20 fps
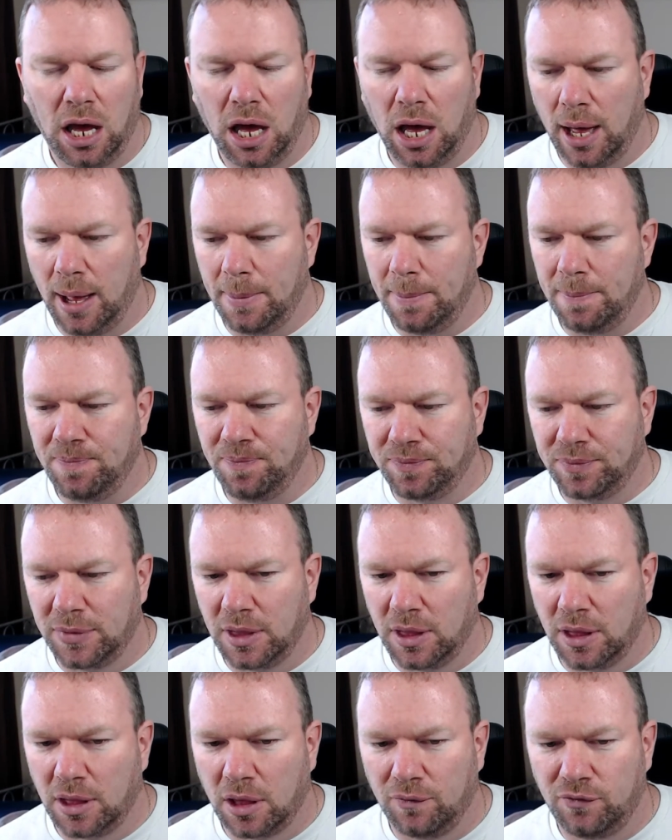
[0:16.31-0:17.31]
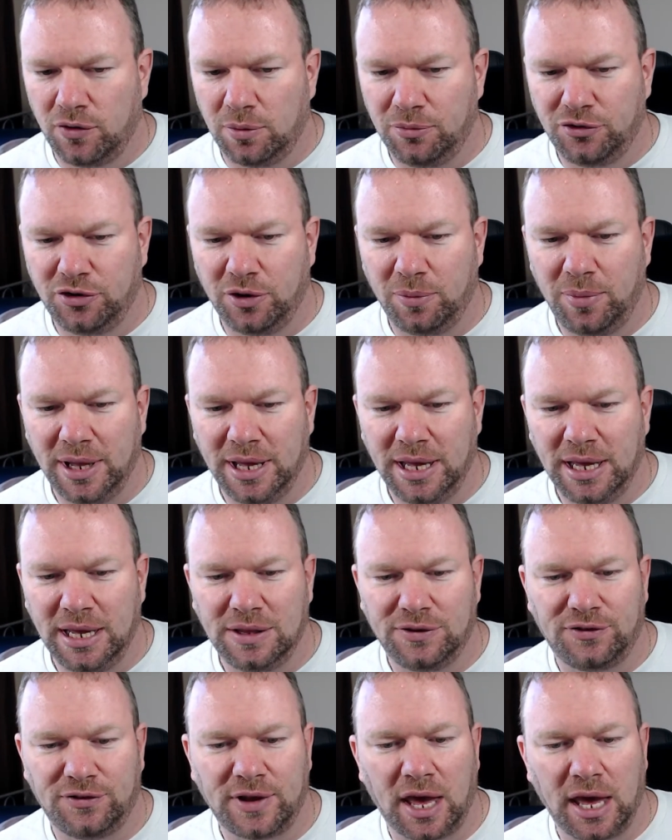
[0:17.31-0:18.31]
um, from somebody
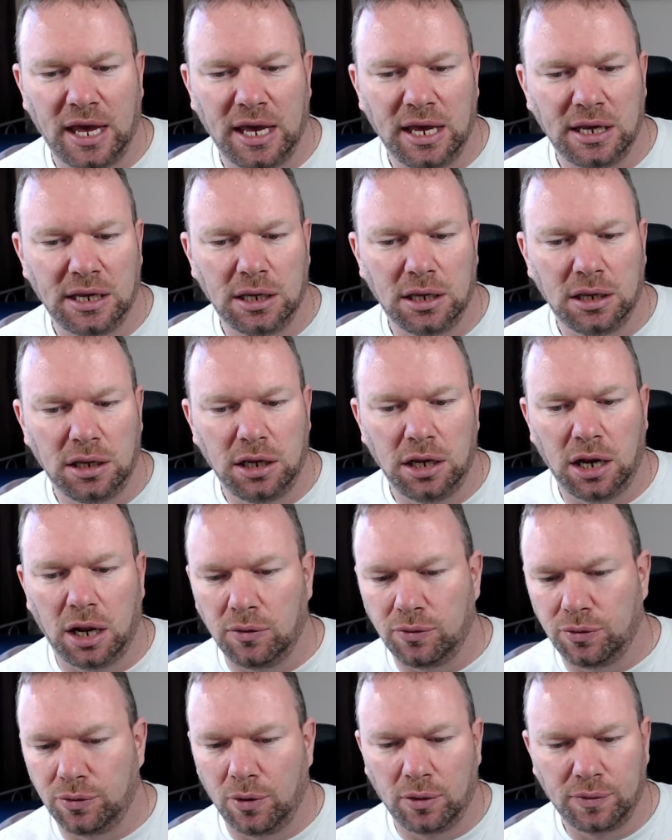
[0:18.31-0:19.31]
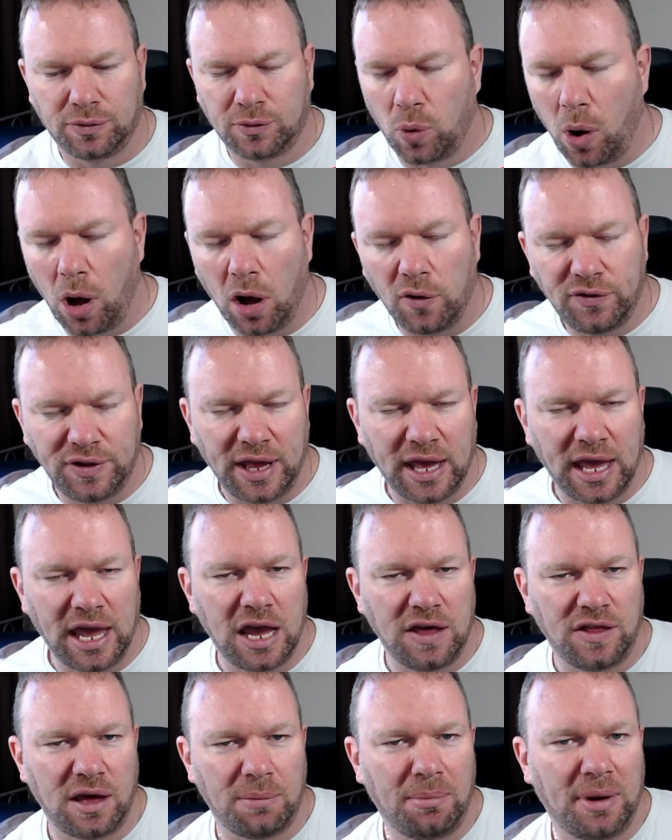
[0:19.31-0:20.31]
saying, you know, quite often they
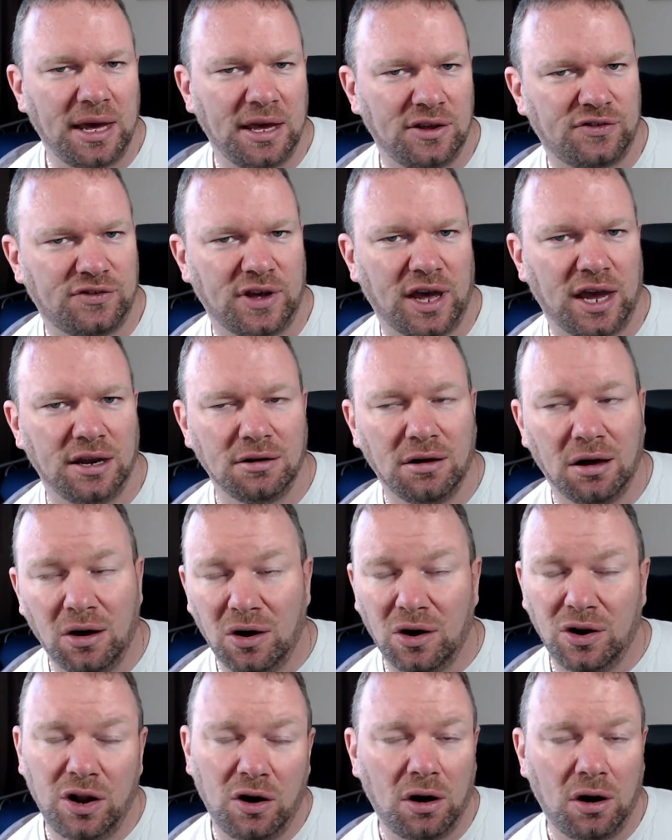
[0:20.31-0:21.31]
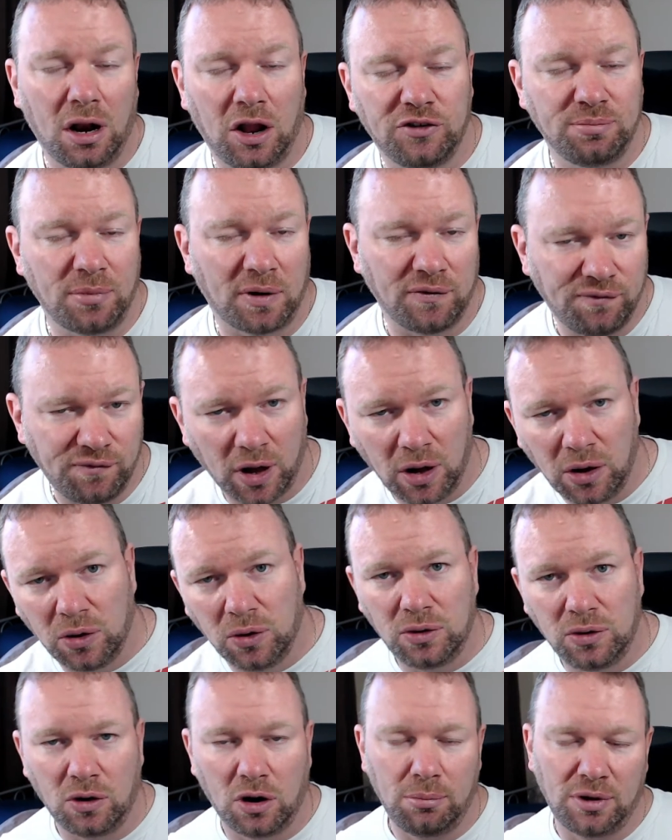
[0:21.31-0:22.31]
hear their mates saying, oh no, I lost my
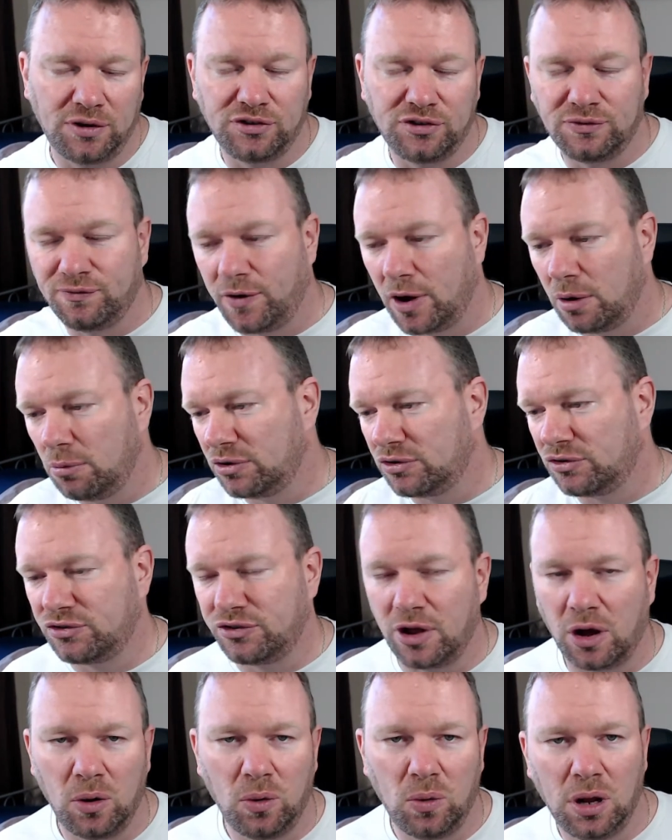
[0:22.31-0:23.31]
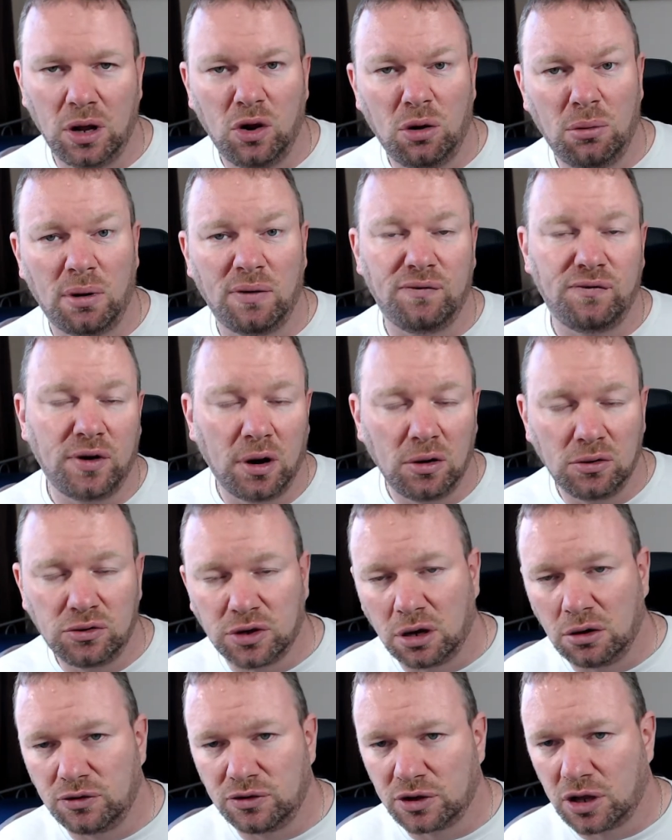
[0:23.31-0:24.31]
phone, or my phone was stolen, all my
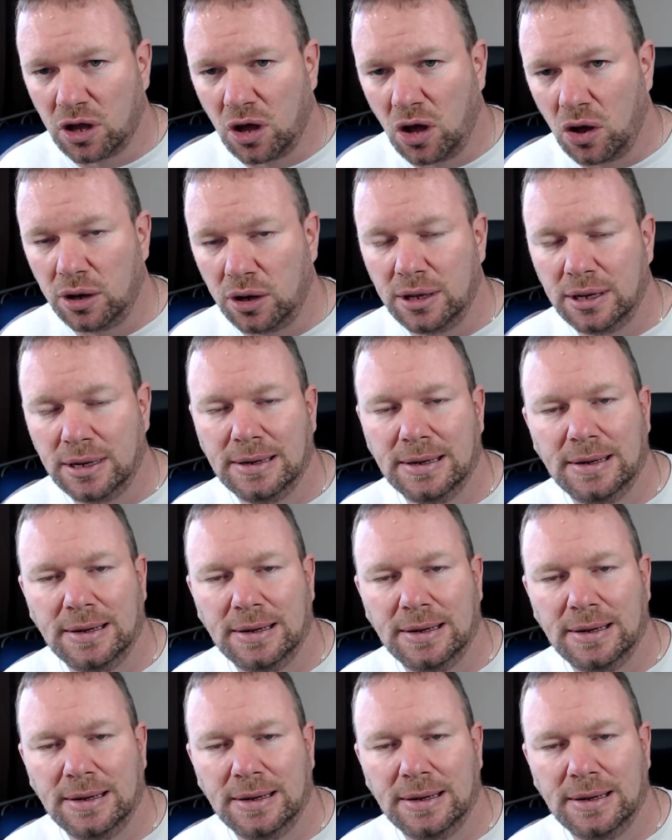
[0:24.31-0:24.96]
photos are gone.